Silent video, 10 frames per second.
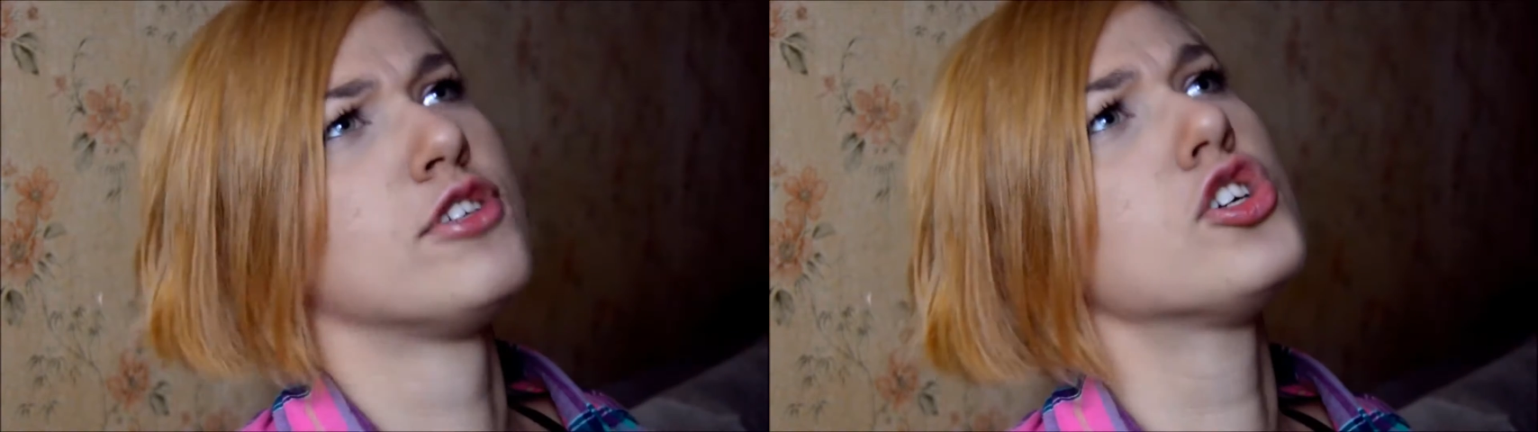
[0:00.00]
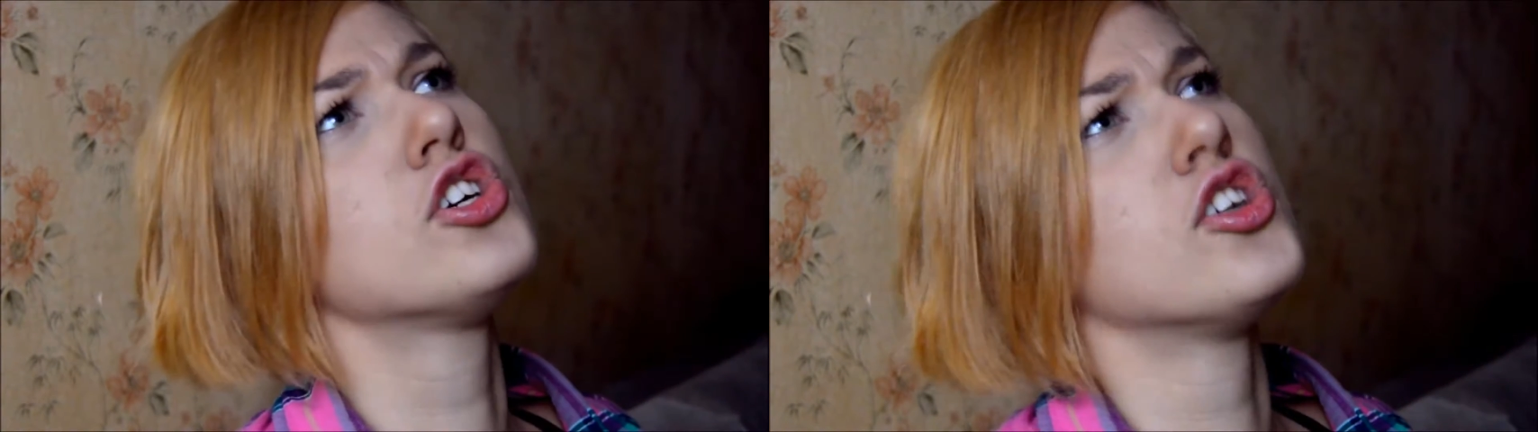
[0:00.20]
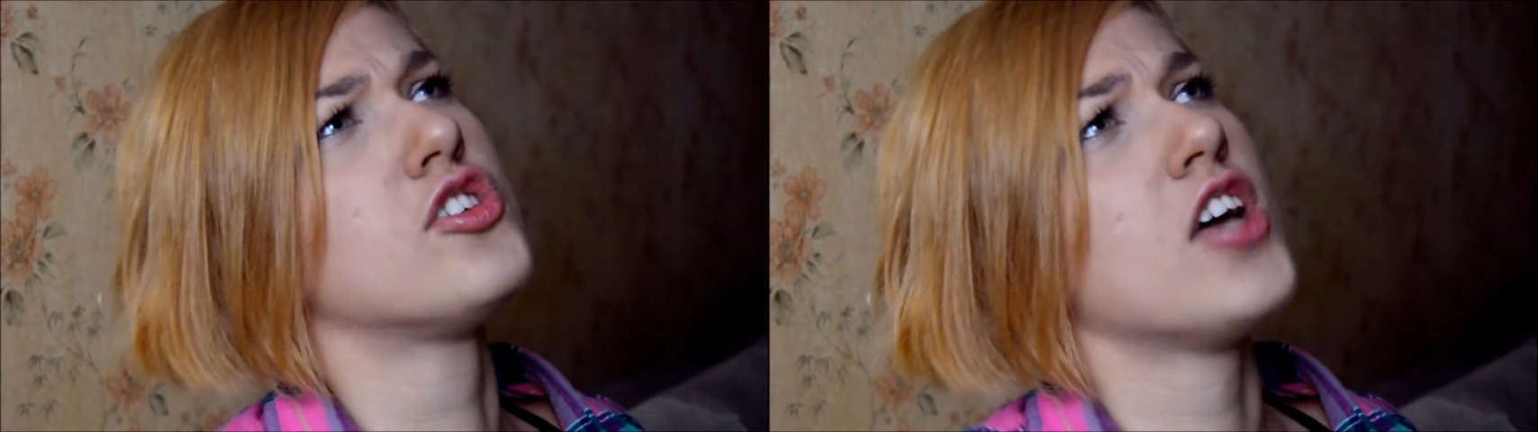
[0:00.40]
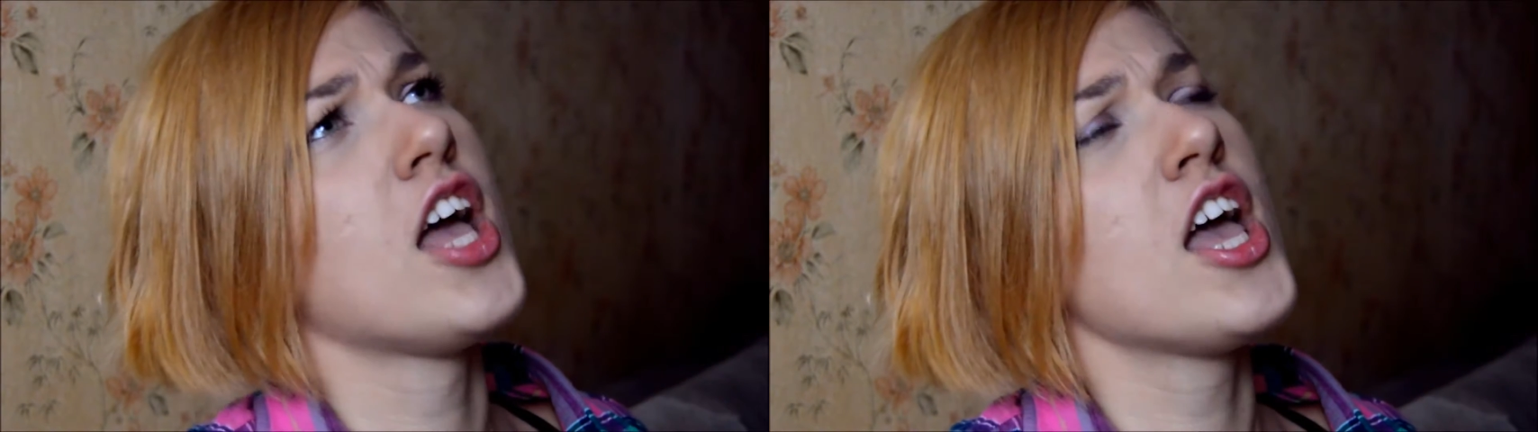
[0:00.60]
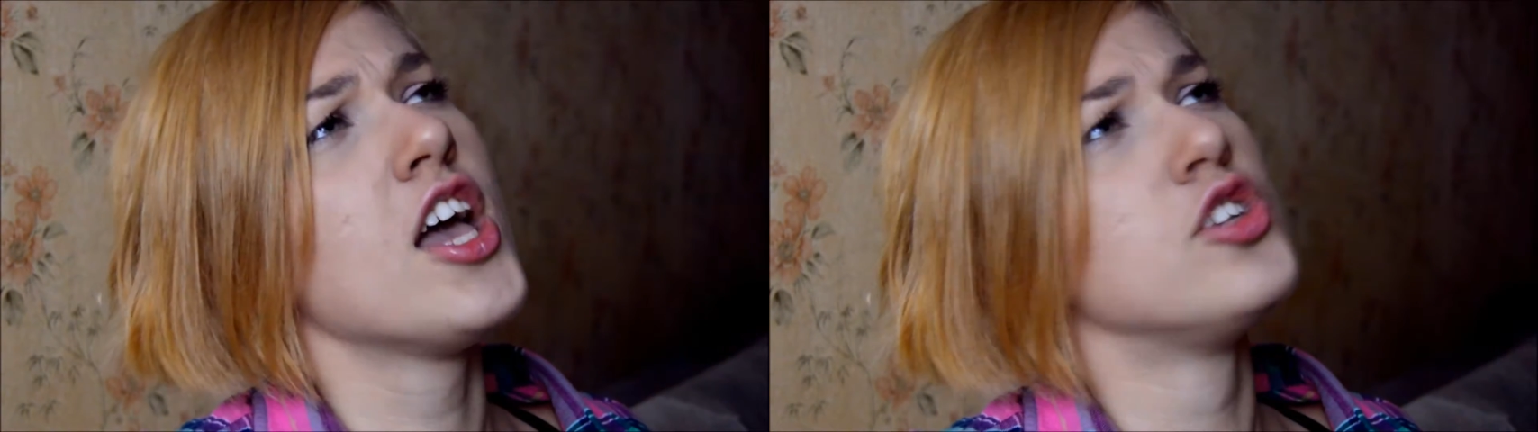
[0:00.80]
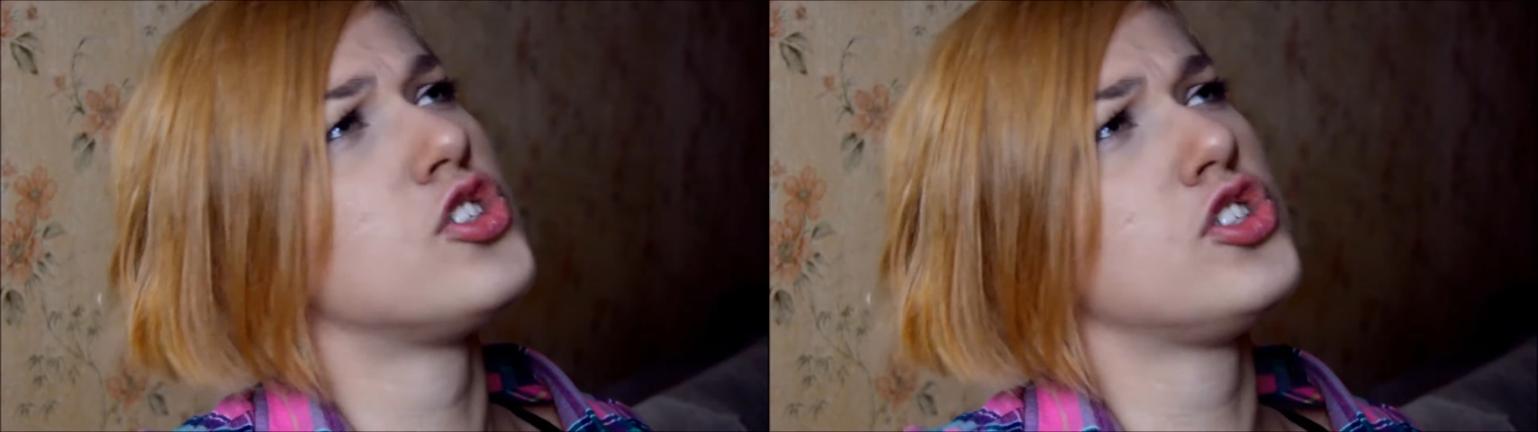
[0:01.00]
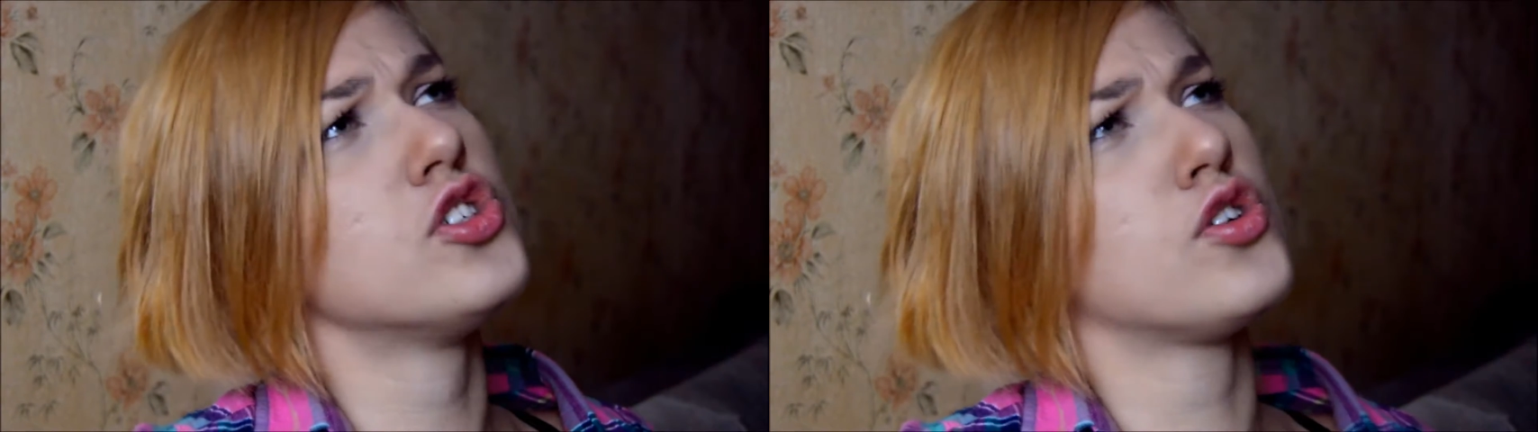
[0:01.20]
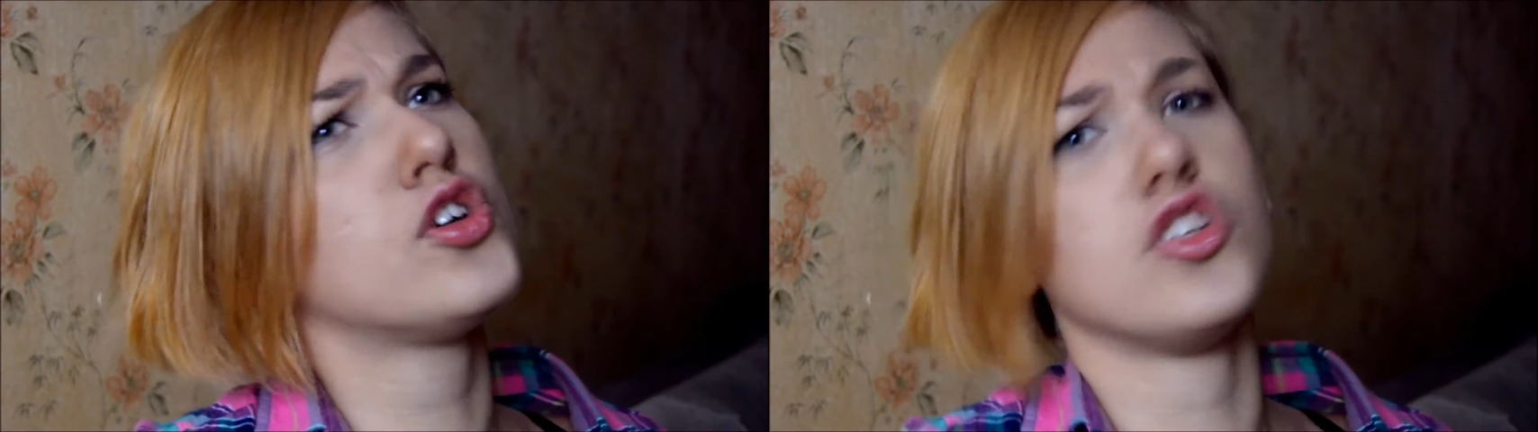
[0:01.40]
to
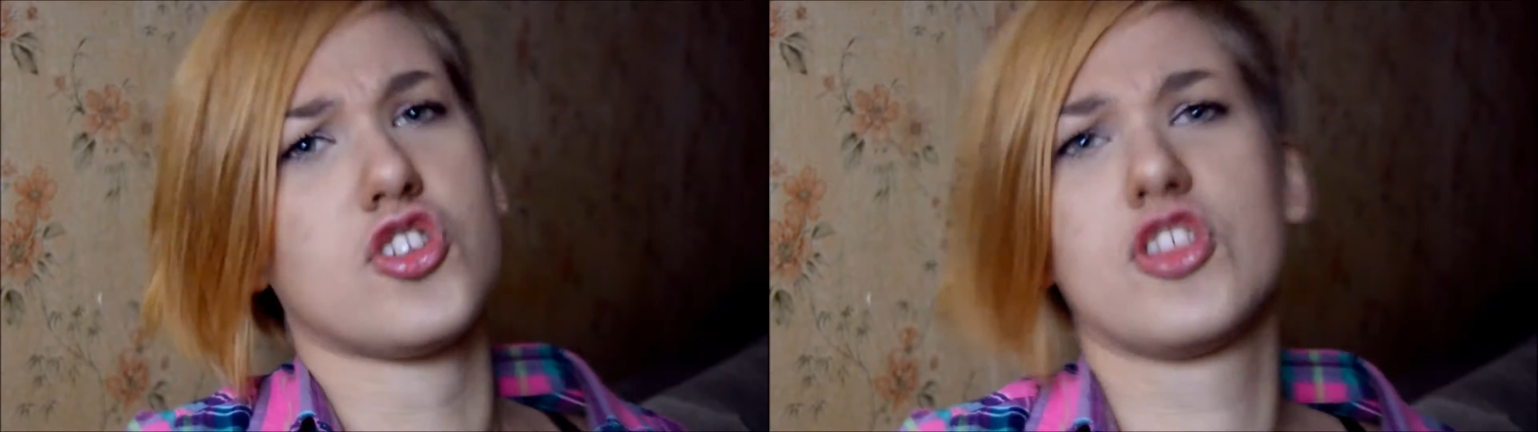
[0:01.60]
do good